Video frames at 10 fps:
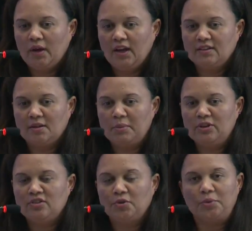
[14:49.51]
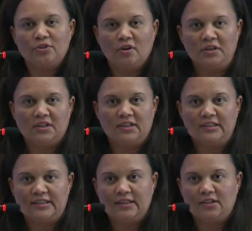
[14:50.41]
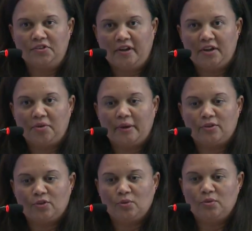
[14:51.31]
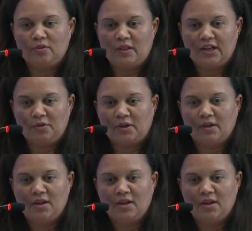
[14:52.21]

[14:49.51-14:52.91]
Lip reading: as I mentioned, we targeted an NLGI grade 2, so that